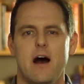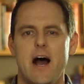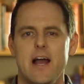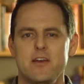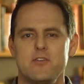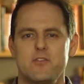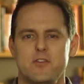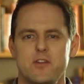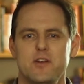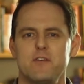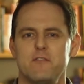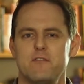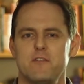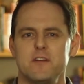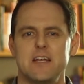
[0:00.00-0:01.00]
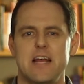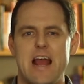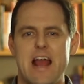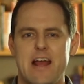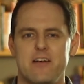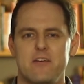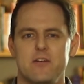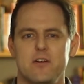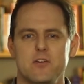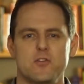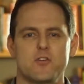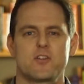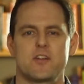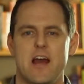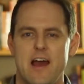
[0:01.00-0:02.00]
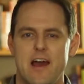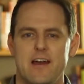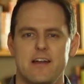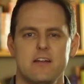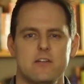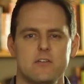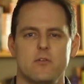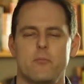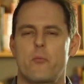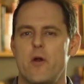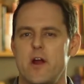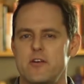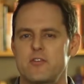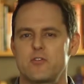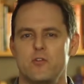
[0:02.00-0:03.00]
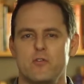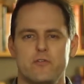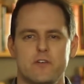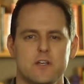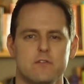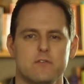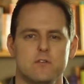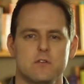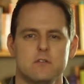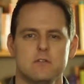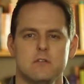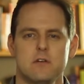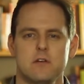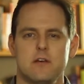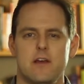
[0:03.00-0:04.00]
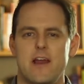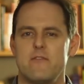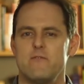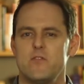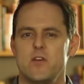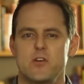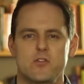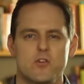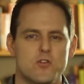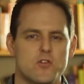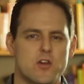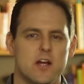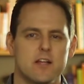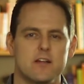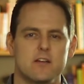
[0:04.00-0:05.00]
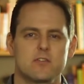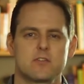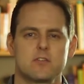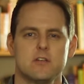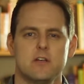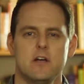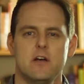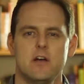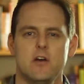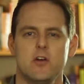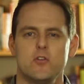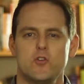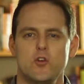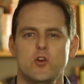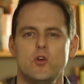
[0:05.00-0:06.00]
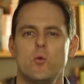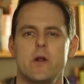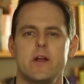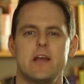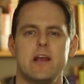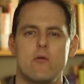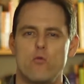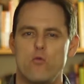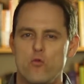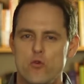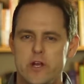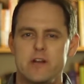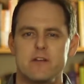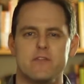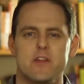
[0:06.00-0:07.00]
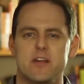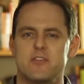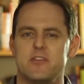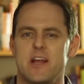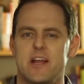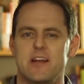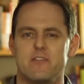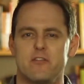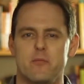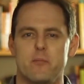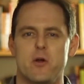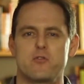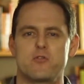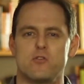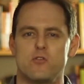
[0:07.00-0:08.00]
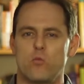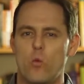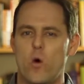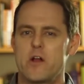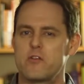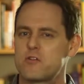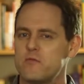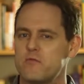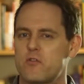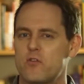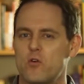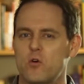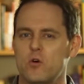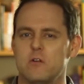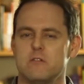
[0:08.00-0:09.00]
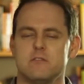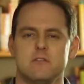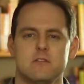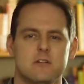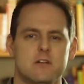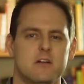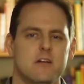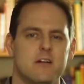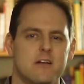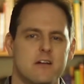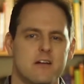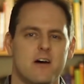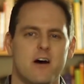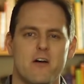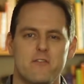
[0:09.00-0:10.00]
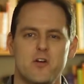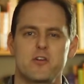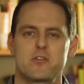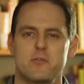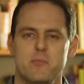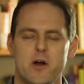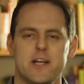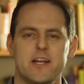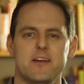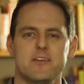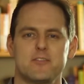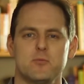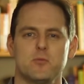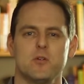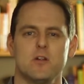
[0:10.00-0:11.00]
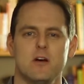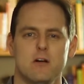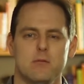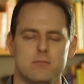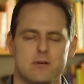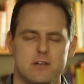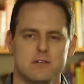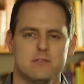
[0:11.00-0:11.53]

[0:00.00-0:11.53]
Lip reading: Are you sick of feeling angry or sad, depressed or fearful, envious or jealous? Do you want to get rid of these negative emotions once and for all? I've got some ideas that will help.